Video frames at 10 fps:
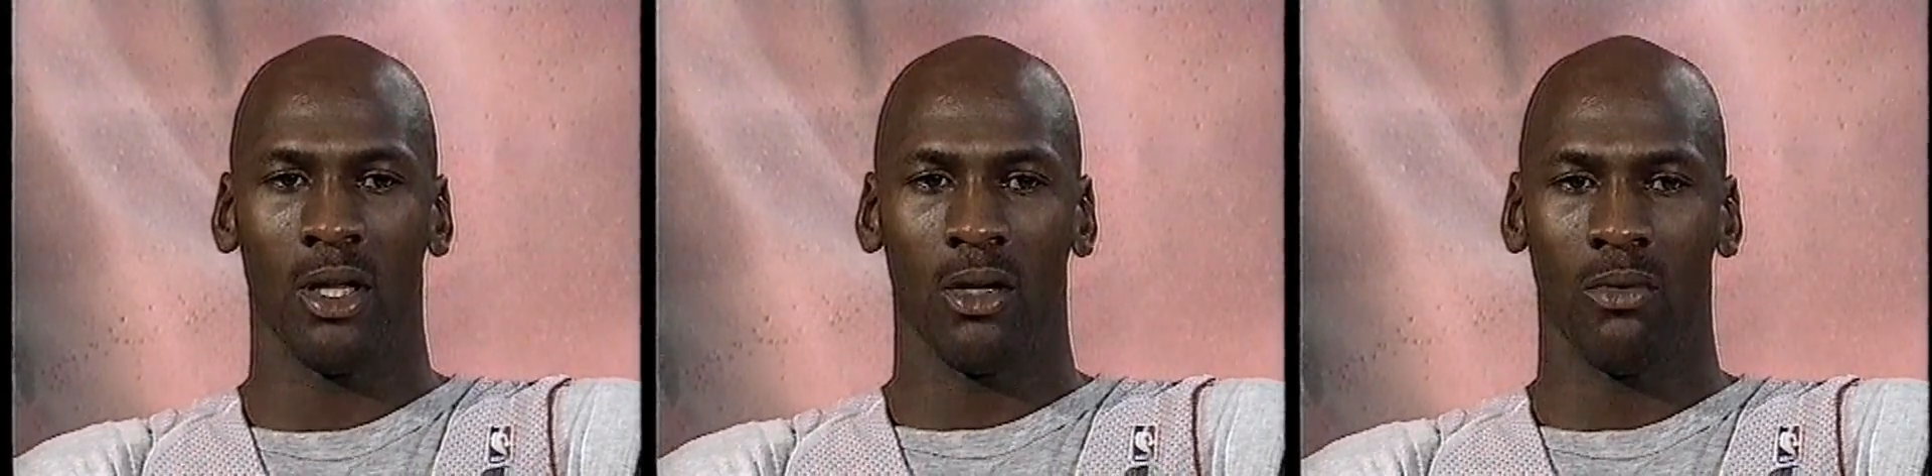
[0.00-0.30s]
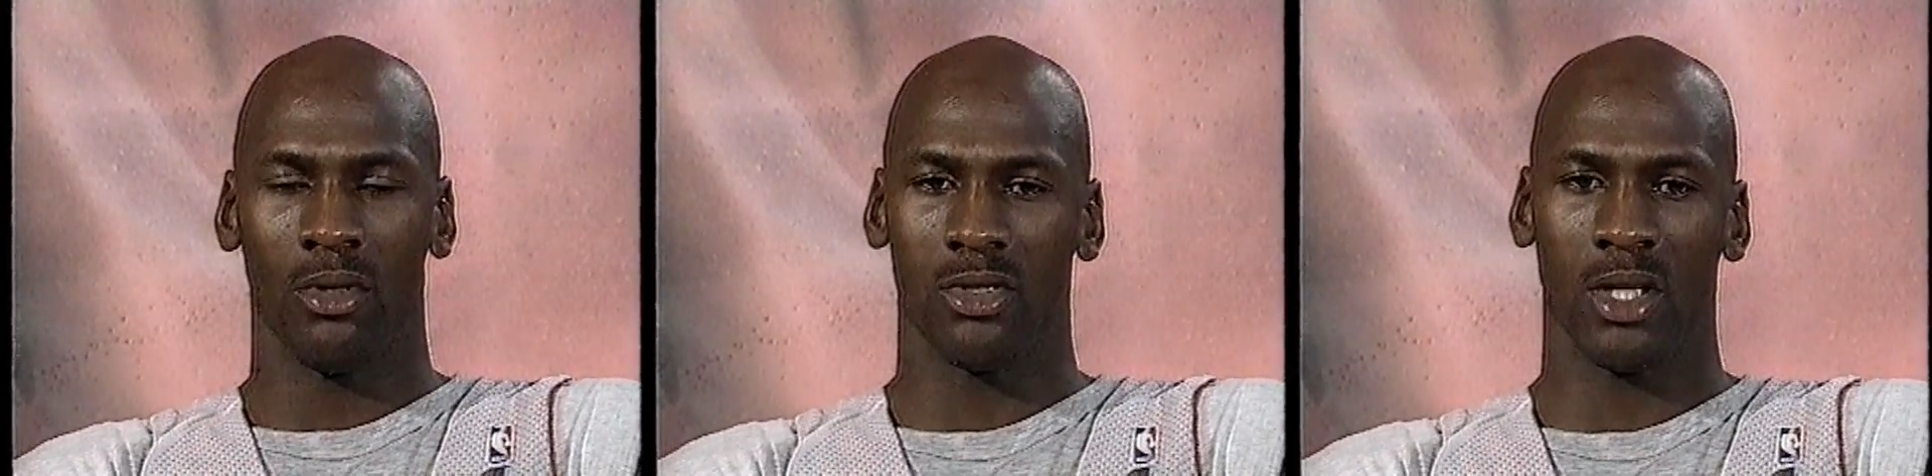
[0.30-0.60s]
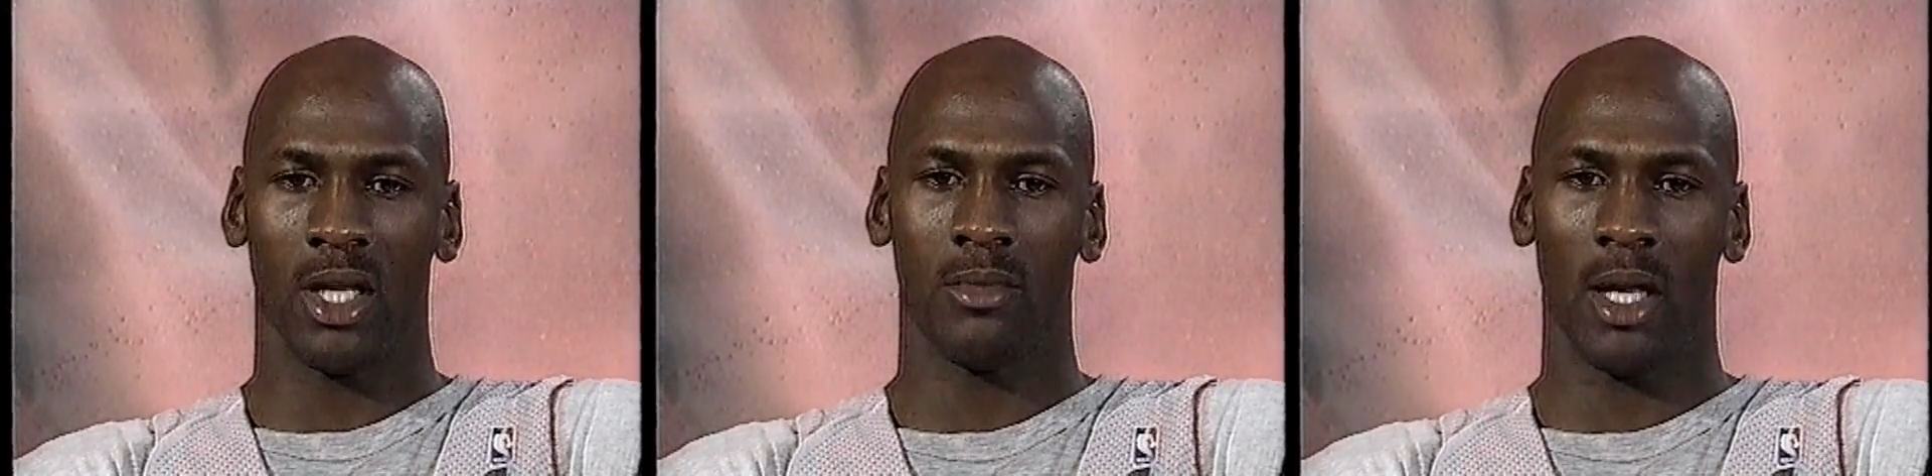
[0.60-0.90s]
with the
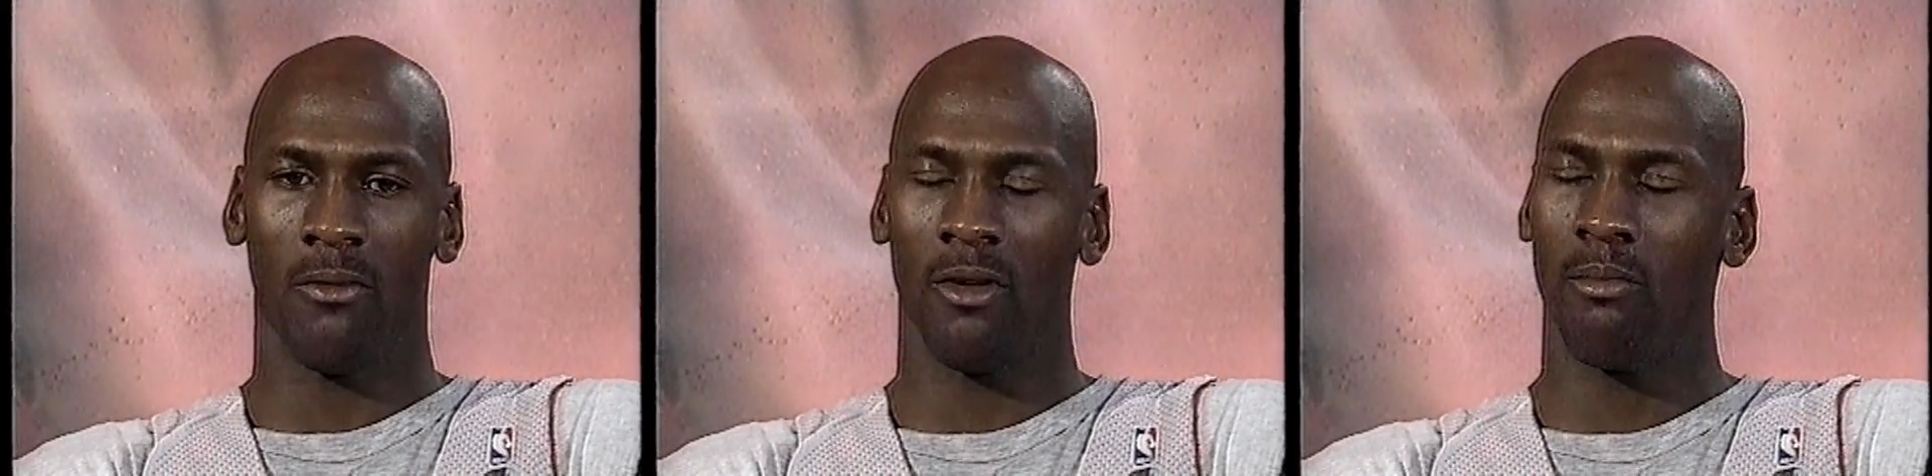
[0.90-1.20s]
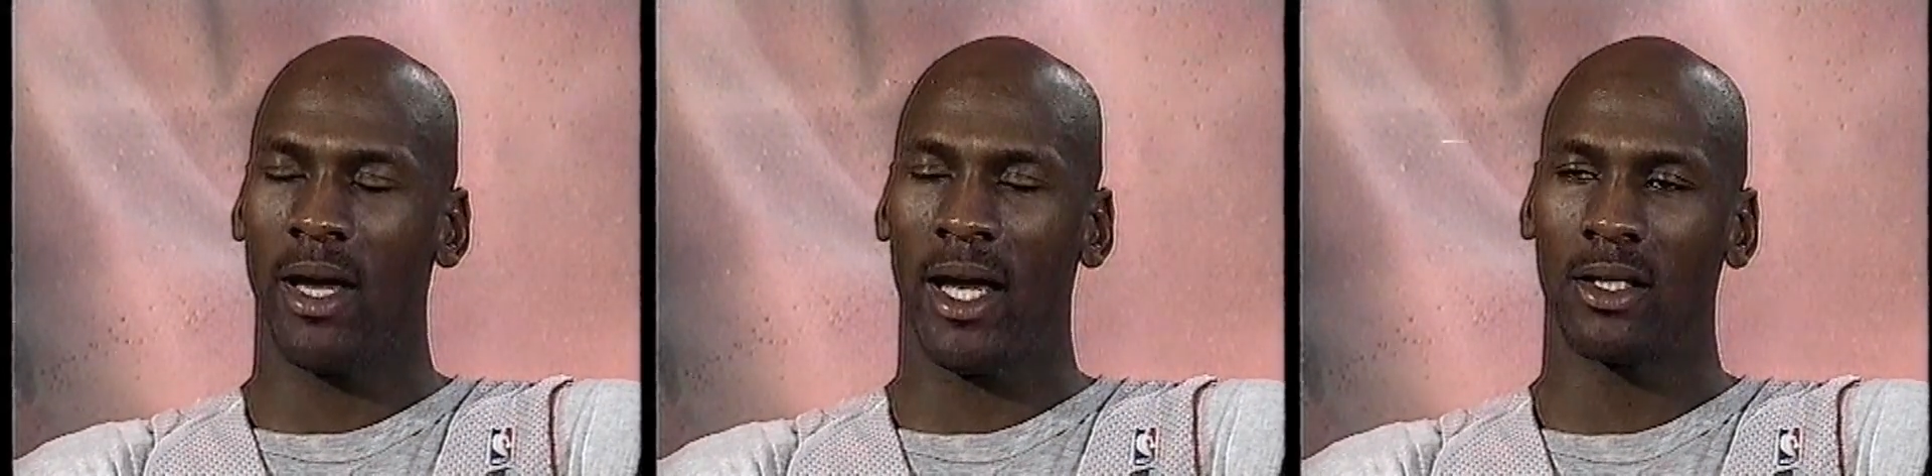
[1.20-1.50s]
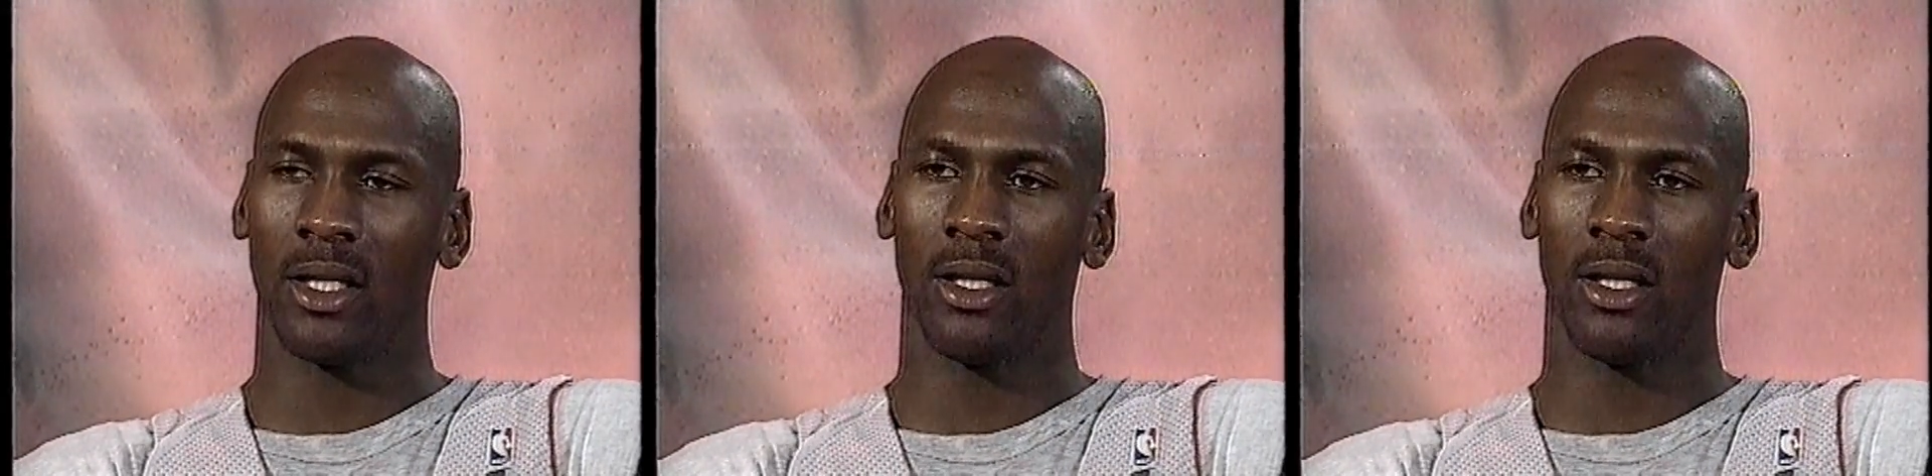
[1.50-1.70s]
same type of impact that